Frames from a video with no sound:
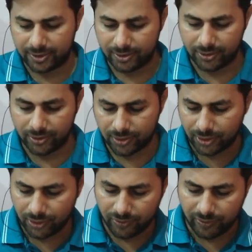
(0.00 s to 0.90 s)
So
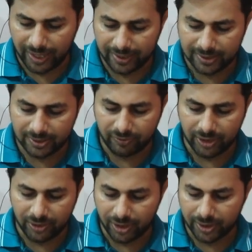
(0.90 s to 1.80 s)
your y is V
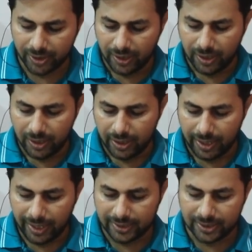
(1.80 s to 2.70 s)
naught,
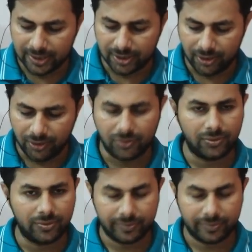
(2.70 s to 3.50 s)
x is nu,